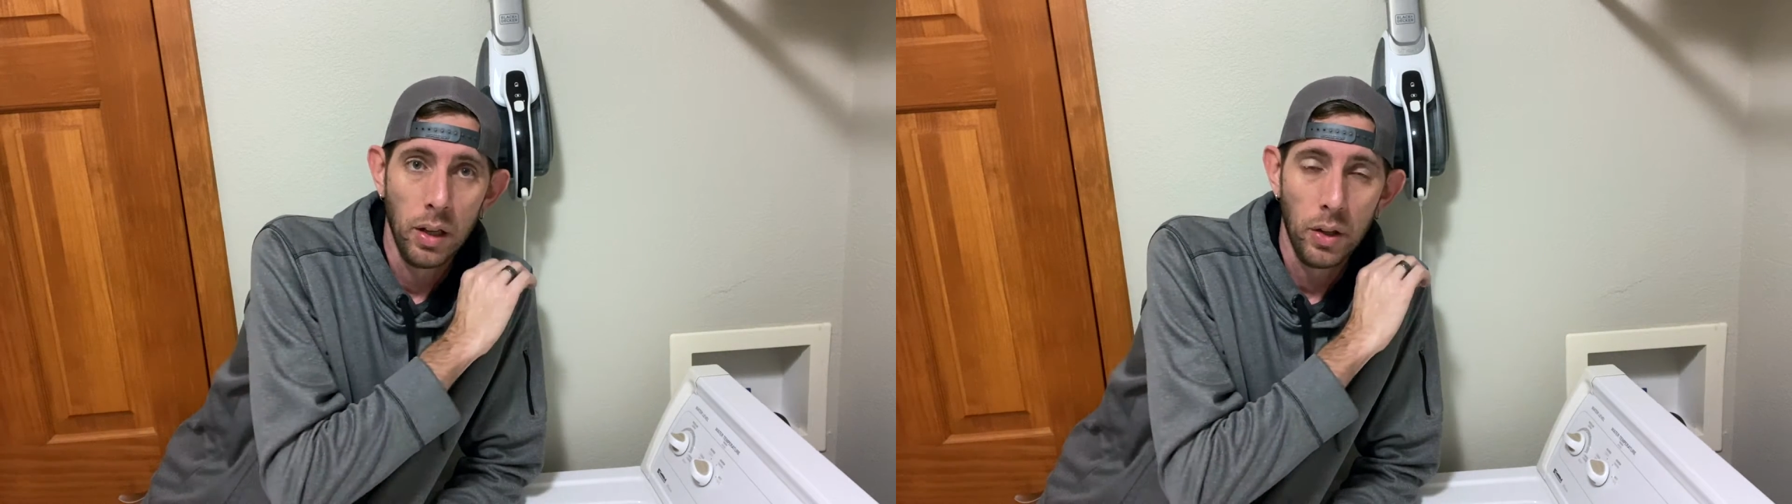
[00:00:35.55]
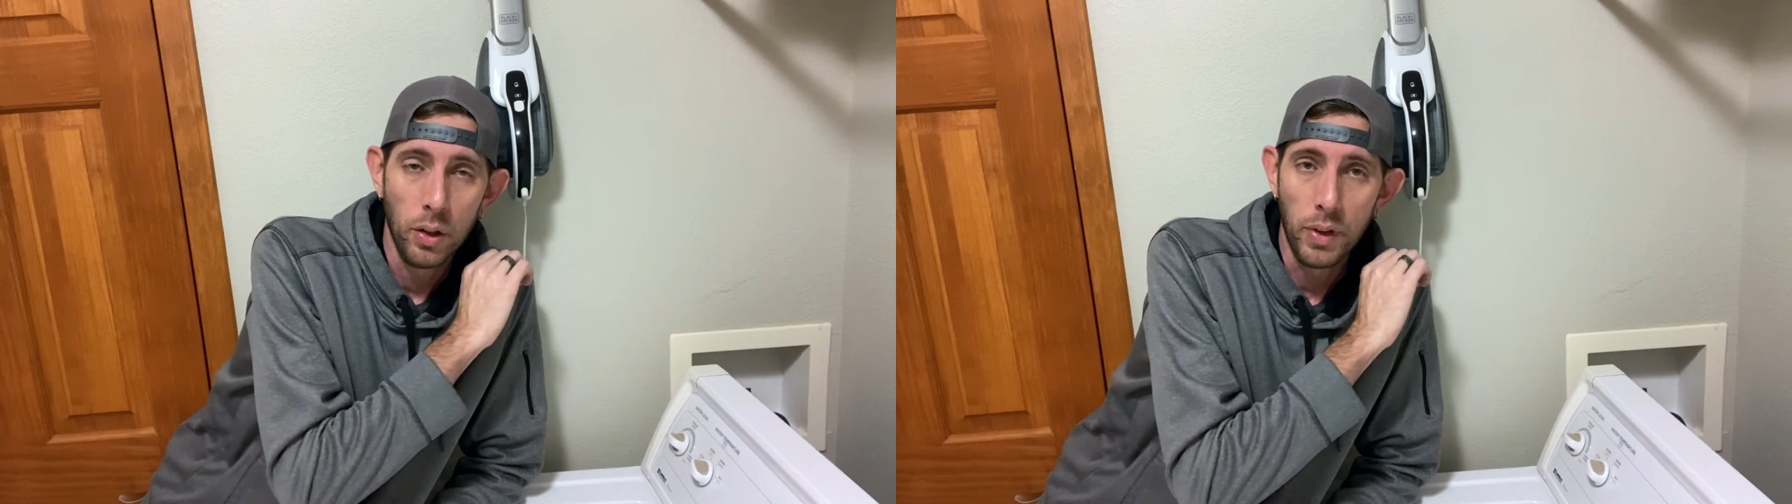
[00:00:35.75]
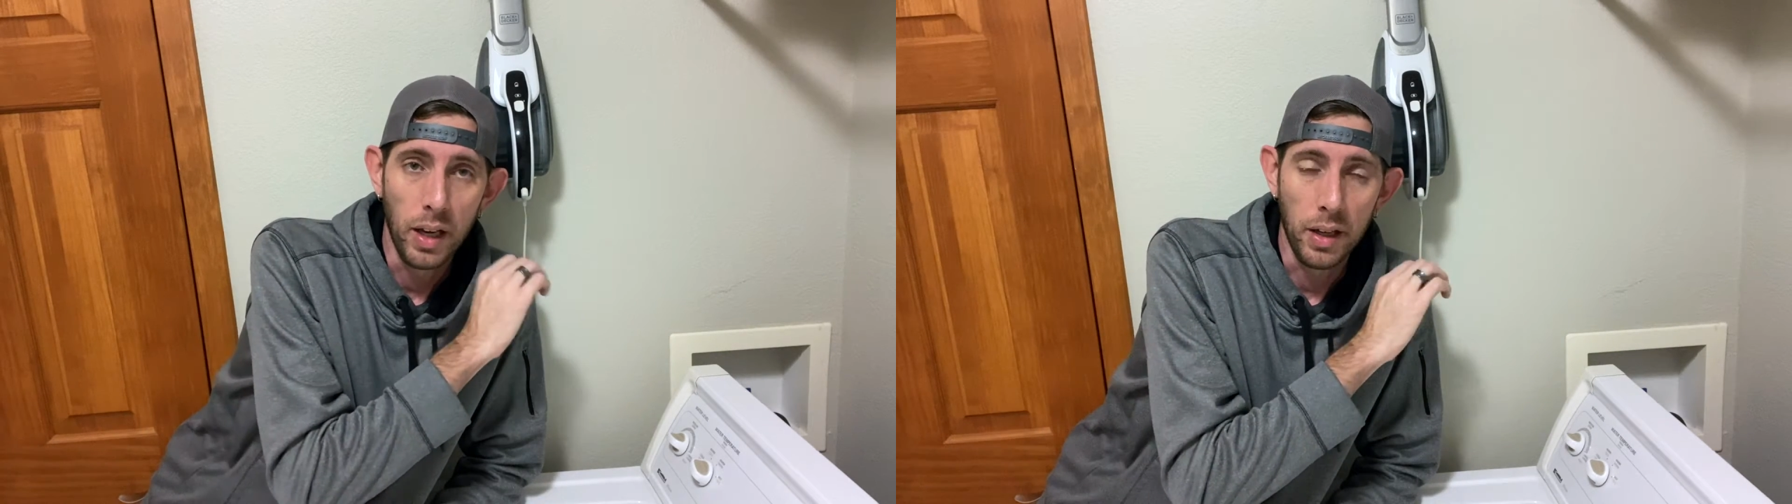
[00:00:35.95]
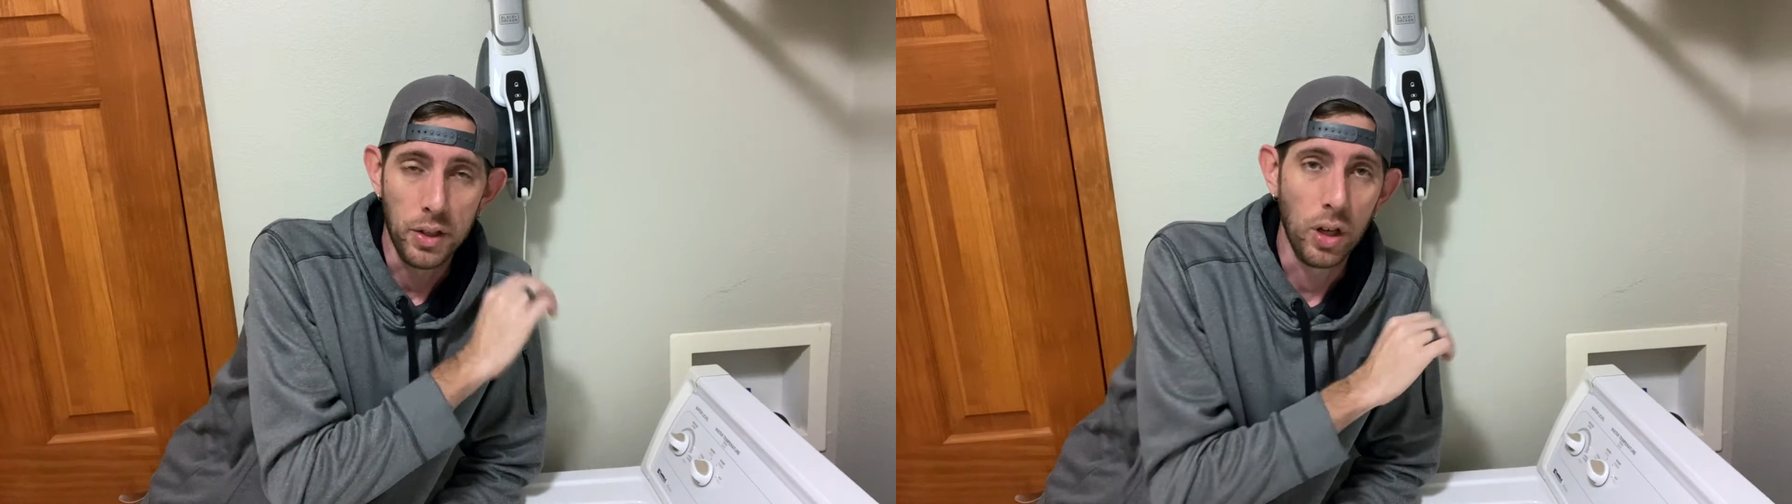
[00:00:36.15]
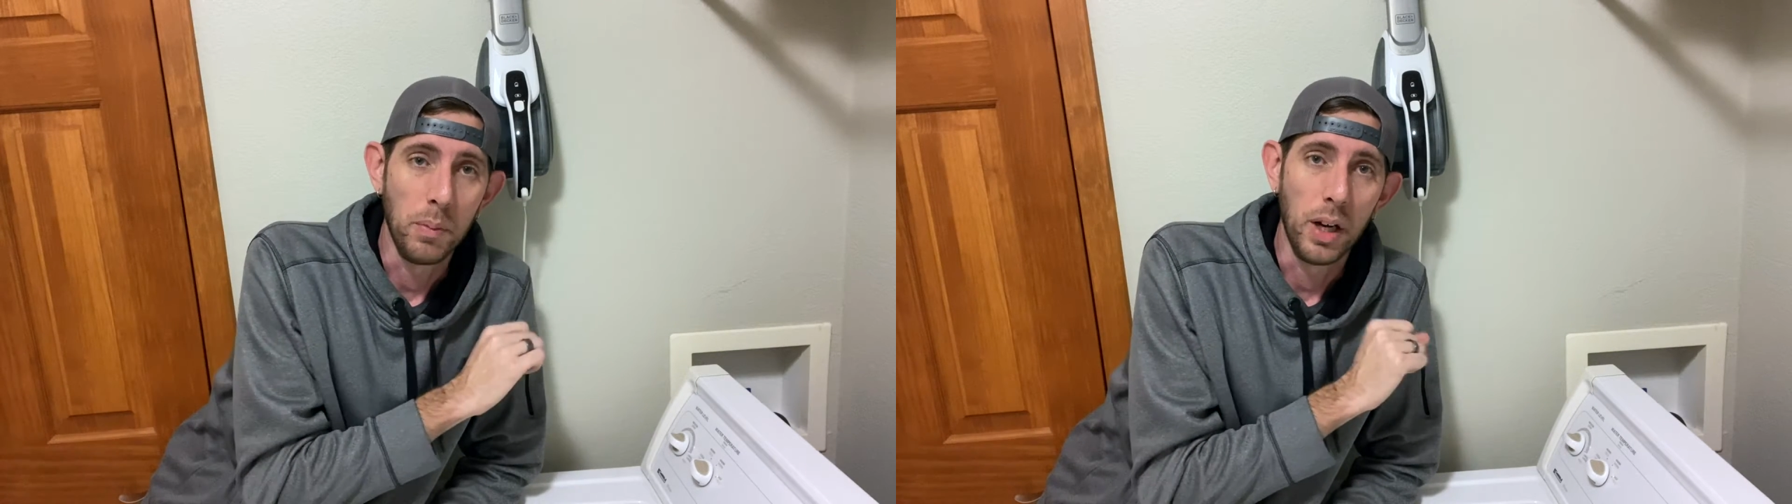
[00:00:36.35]
you've got a
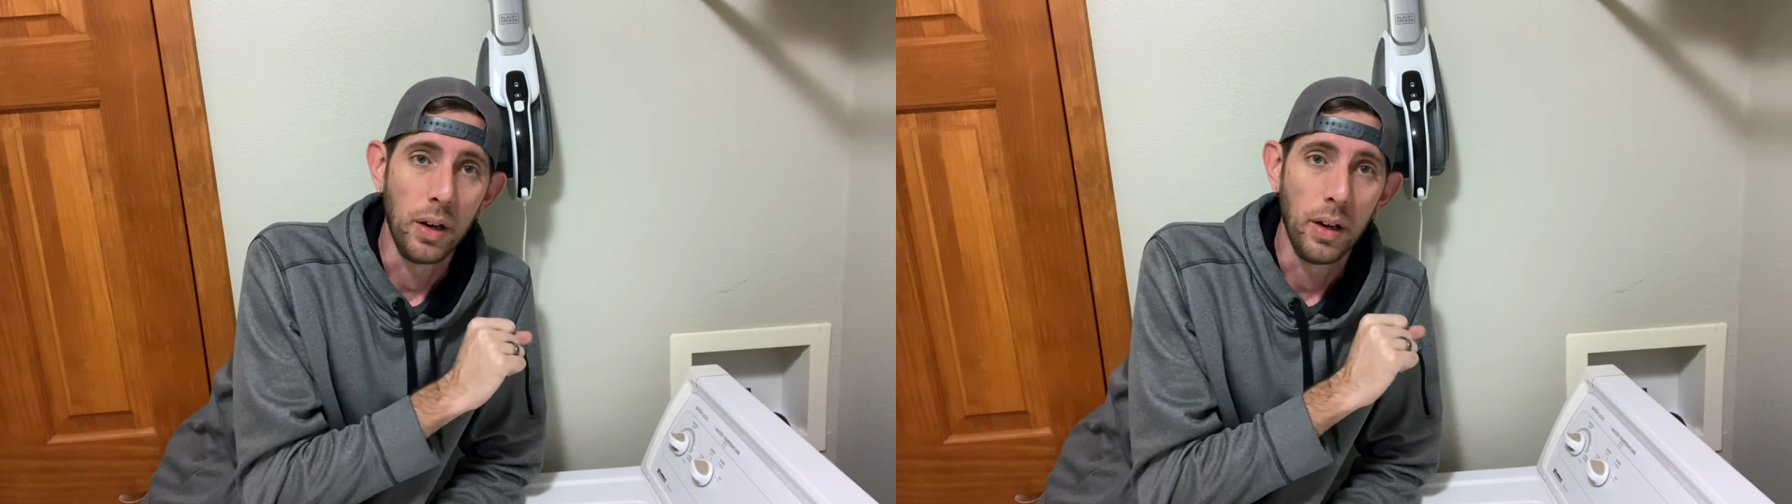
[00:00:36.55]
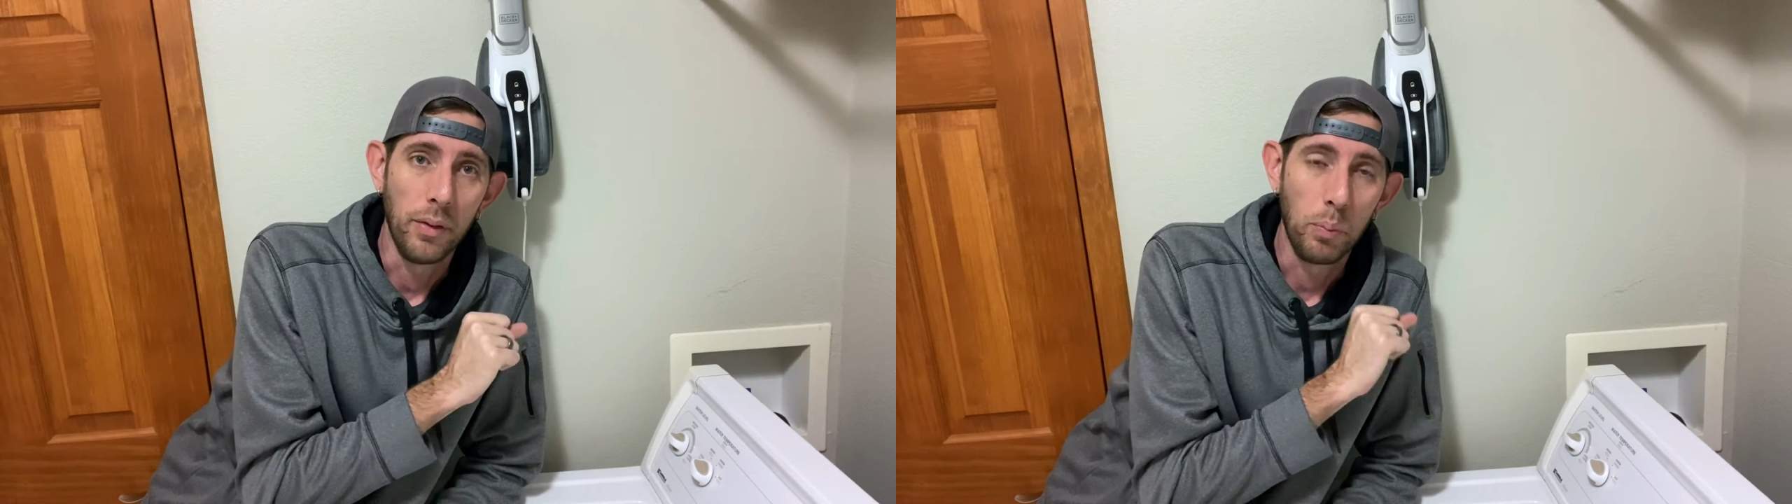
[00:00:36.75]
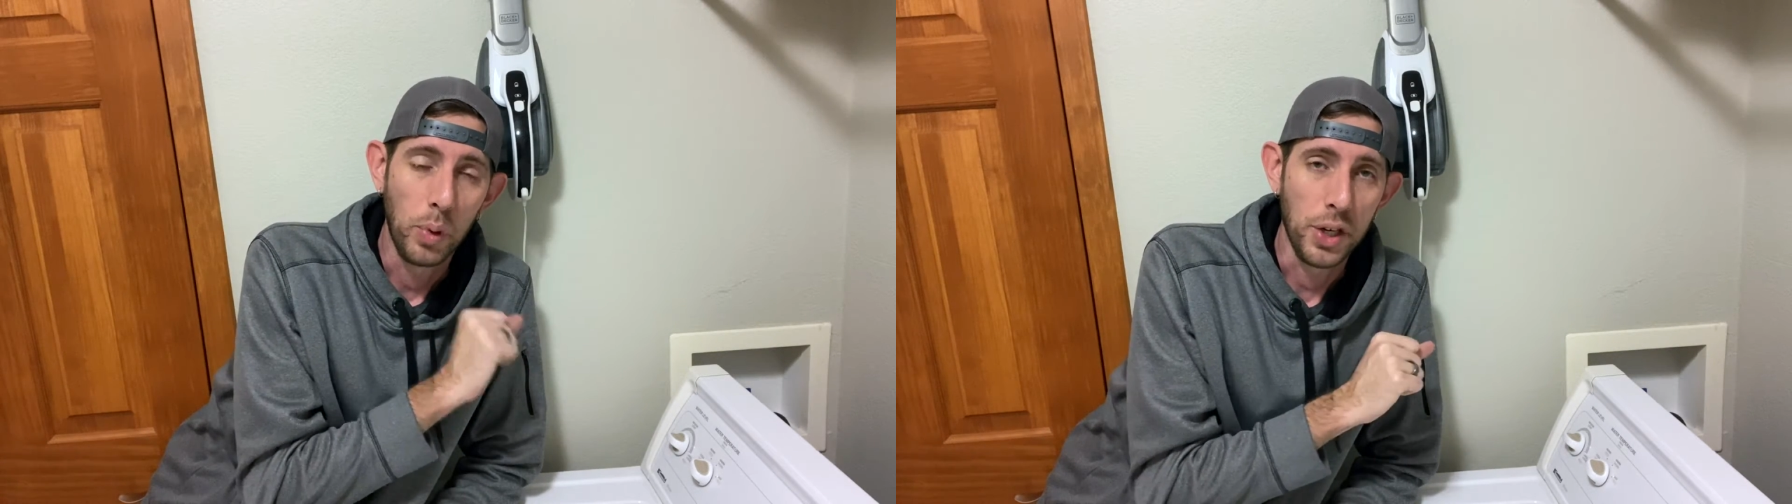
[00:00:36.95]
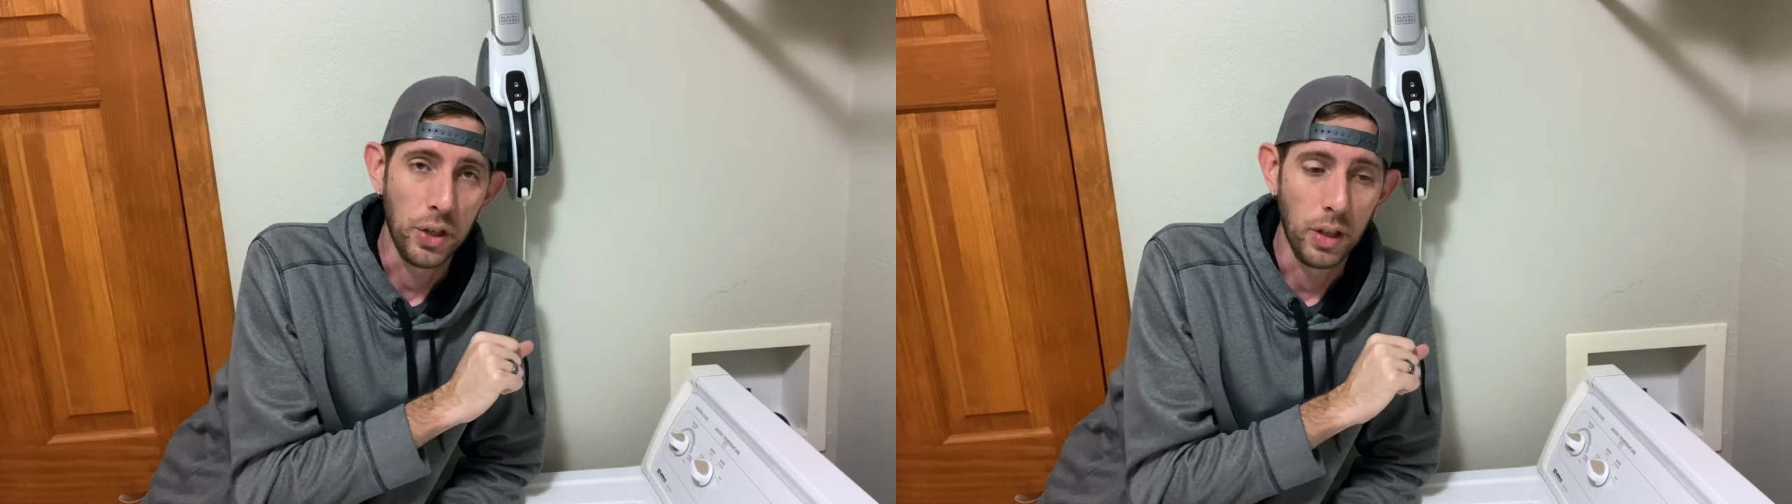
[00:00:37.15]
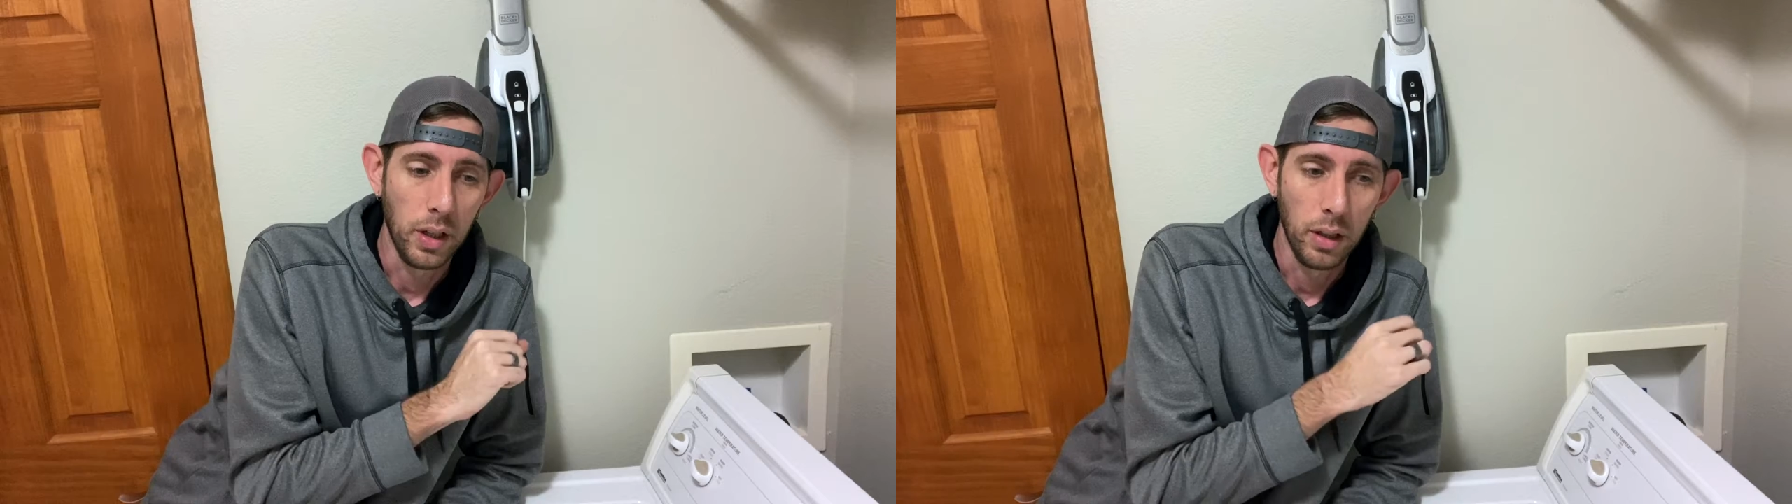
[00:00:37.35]
certain amount of
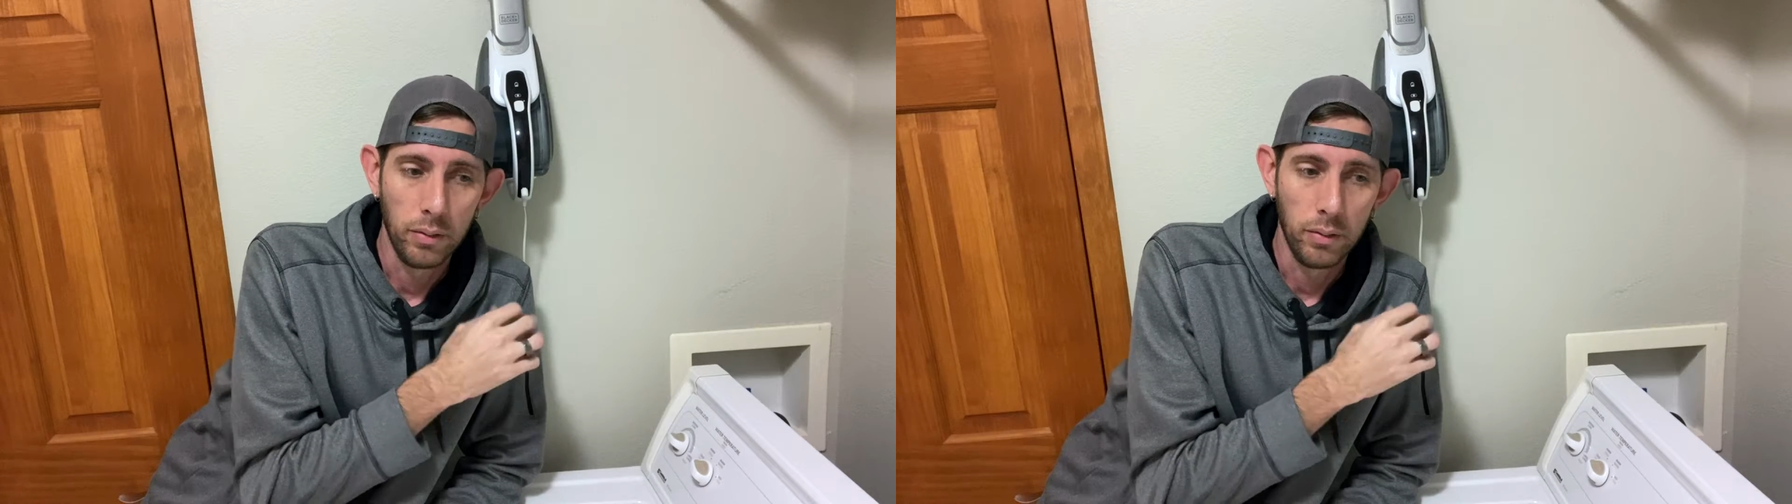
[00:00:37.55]
pressure